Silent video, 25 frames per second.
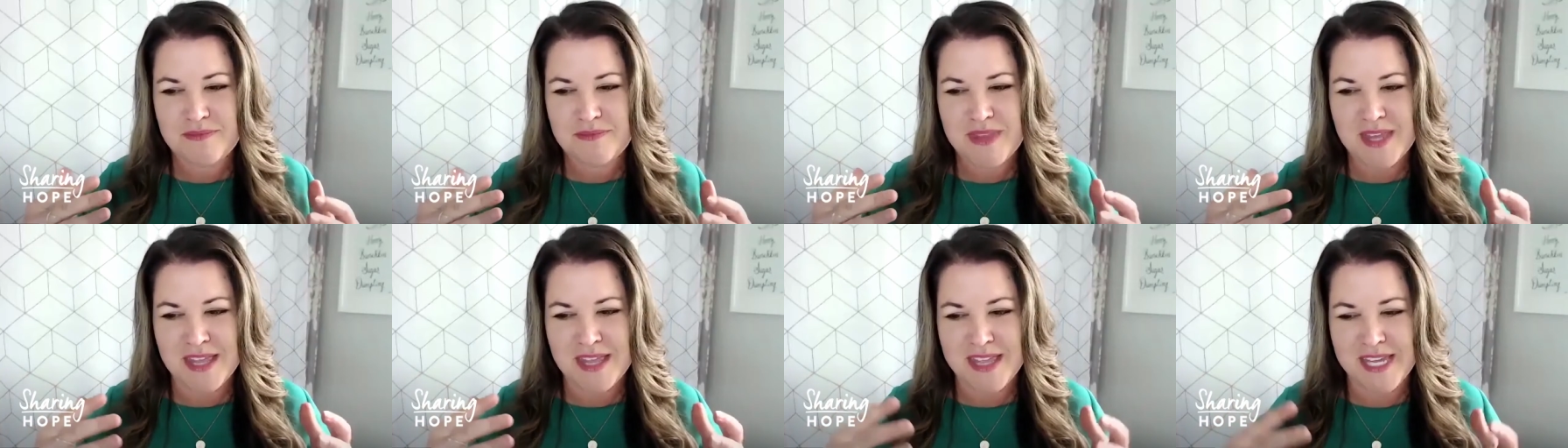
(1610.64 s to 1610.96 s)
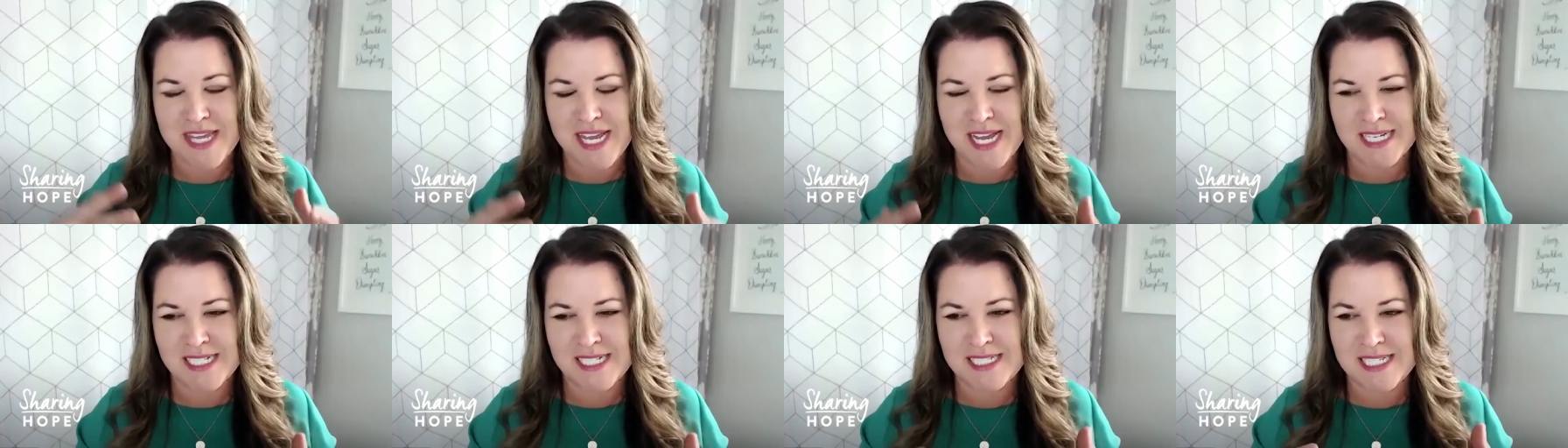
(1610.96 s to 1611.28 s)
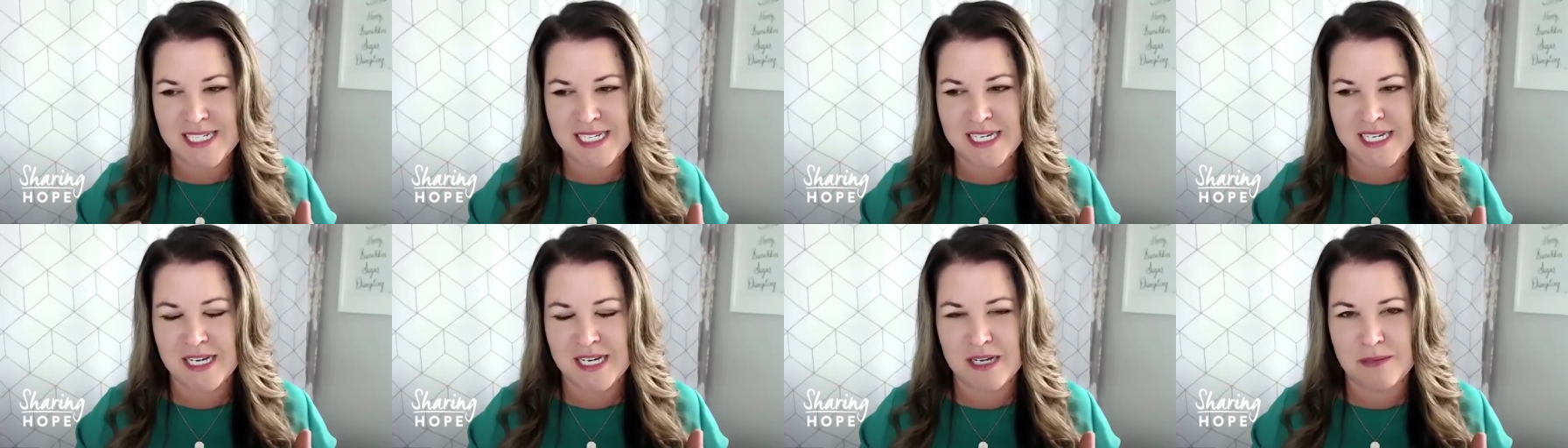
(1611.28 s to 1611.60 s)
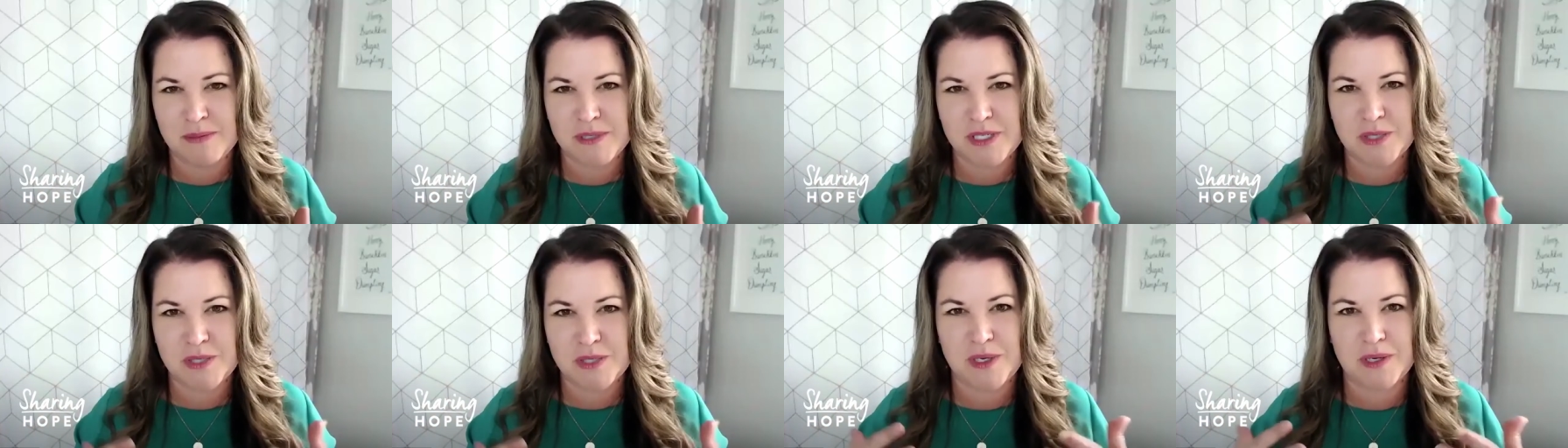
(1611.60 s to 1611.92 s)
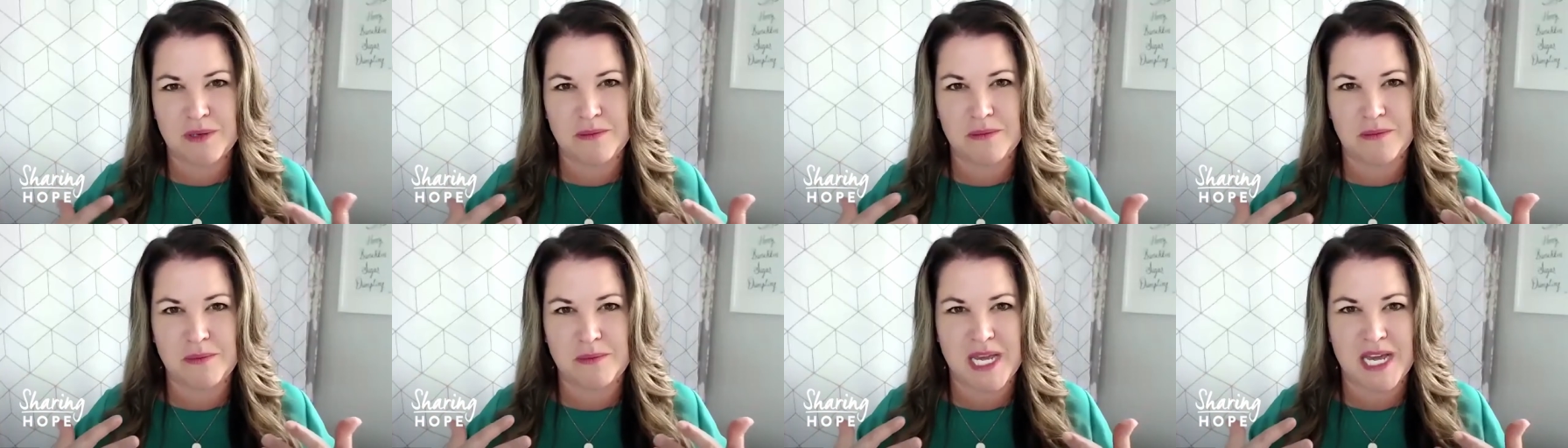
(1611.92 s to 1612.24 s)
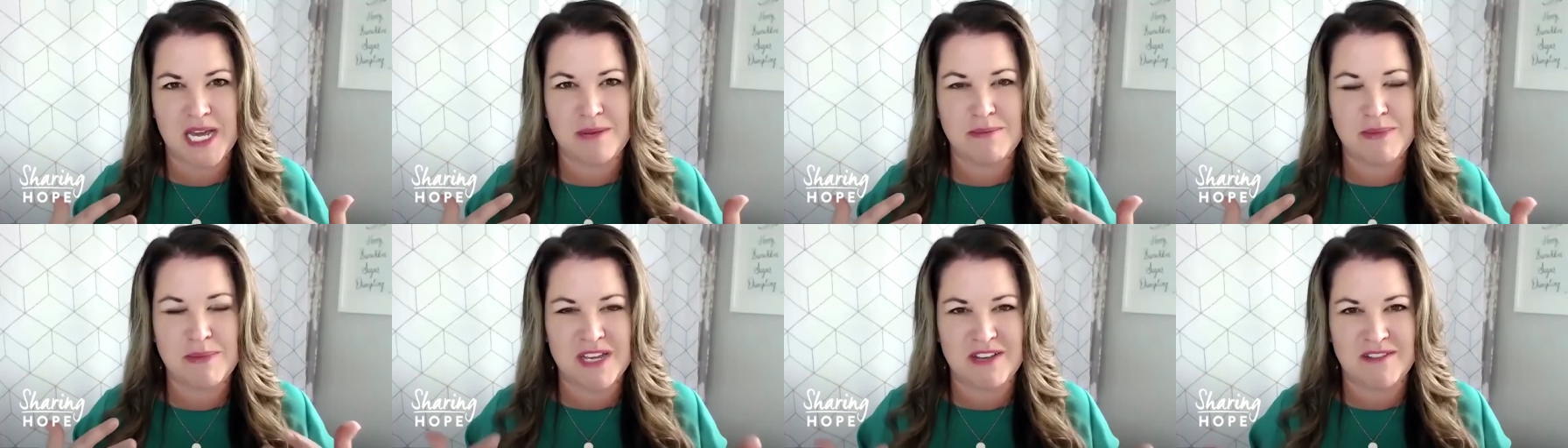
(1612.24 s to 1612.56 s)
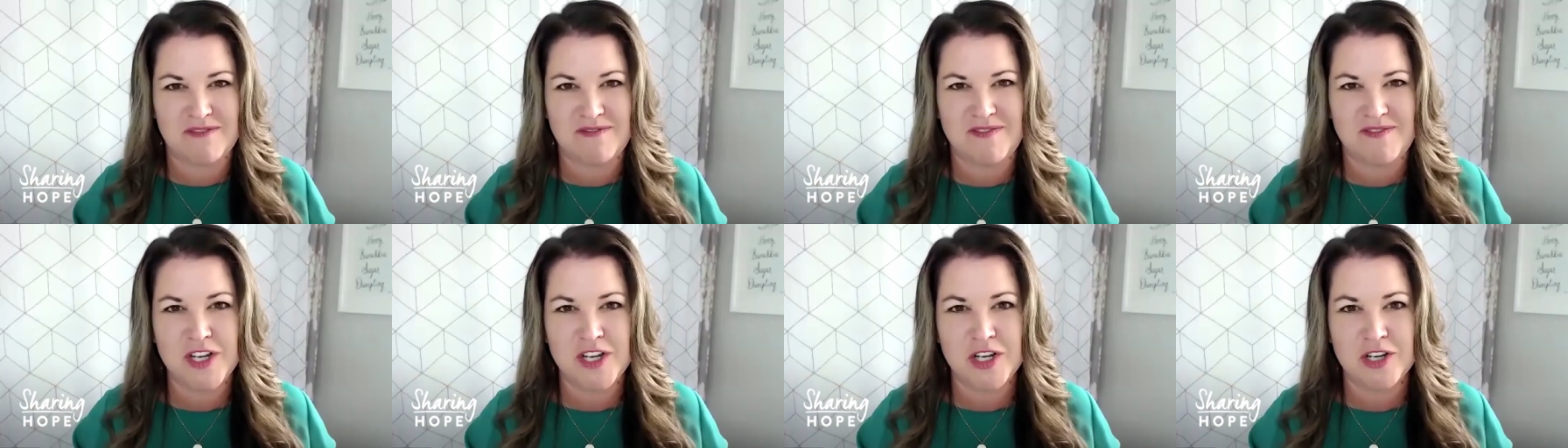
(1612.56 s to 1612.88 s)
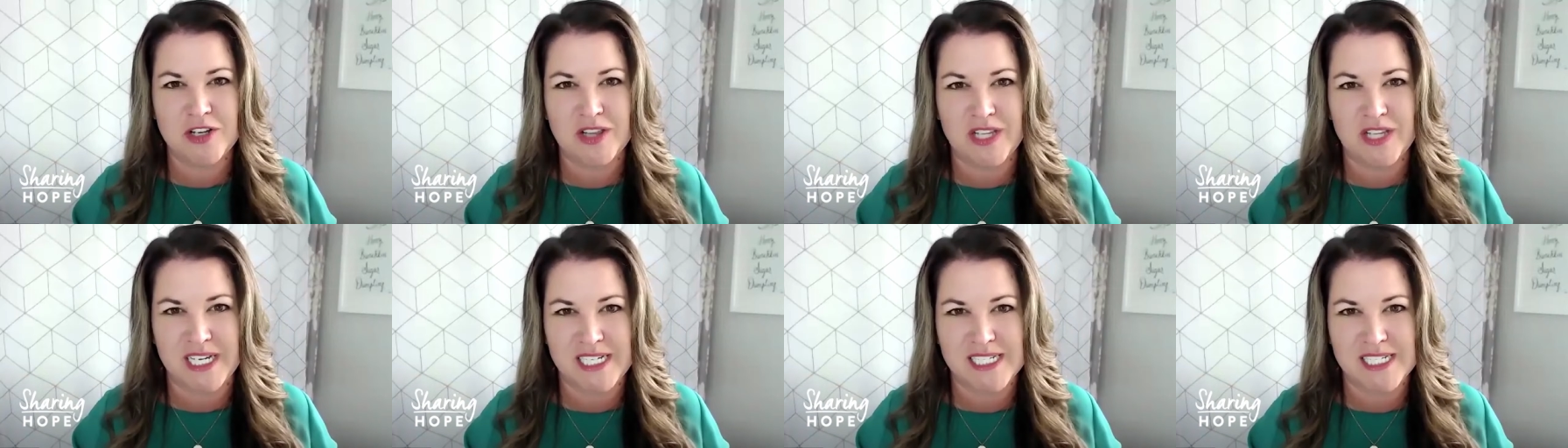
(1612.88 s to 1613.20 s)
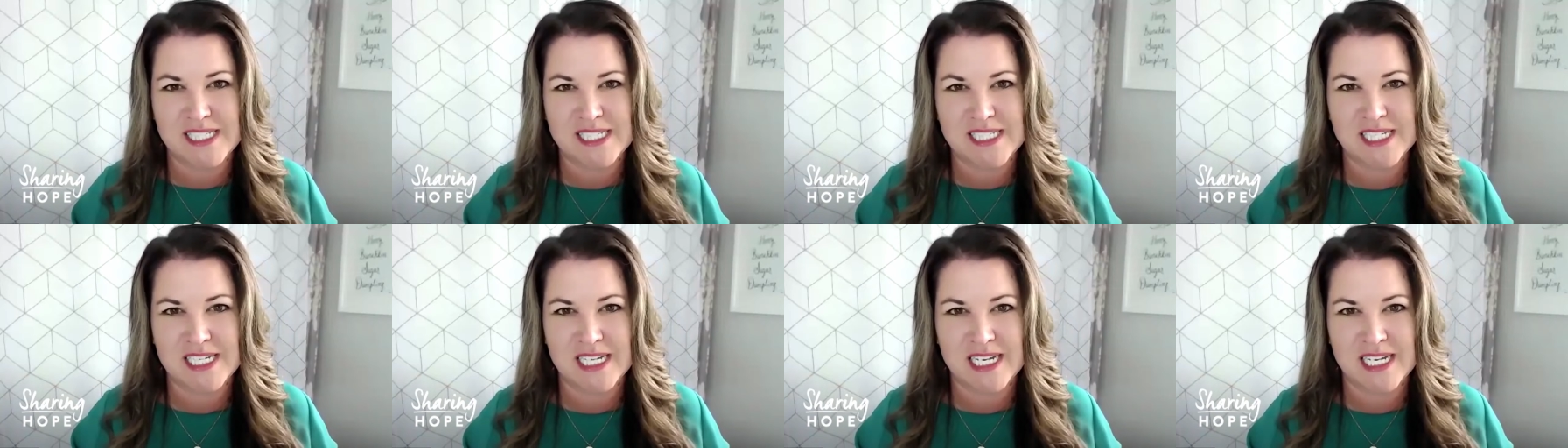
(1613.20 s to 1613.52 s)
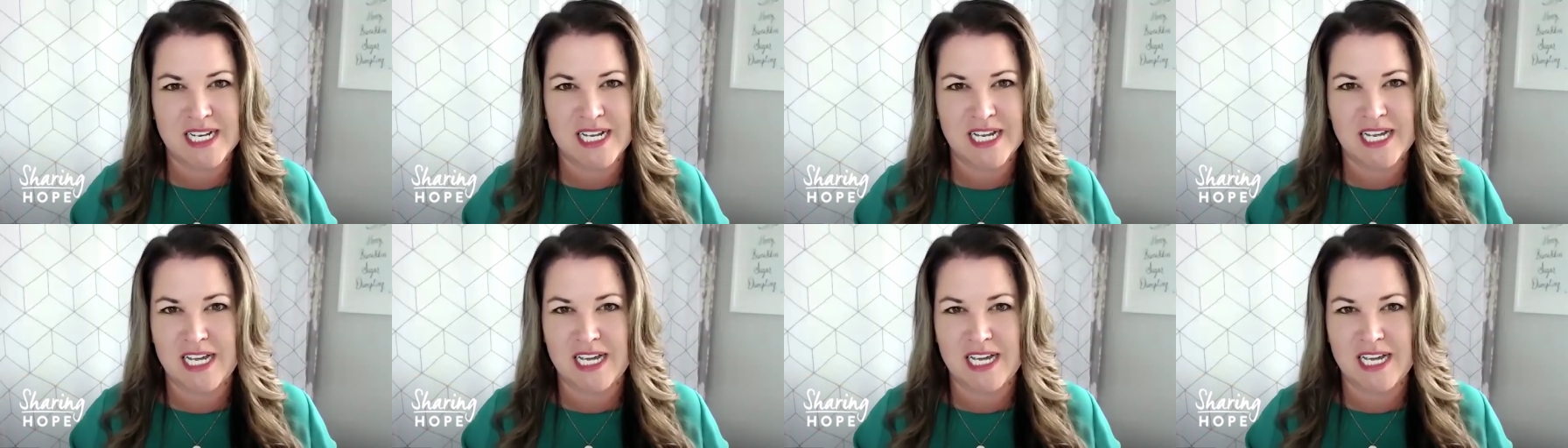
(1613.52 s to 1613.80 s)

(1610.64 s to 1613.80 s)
the idea behind being fearless, and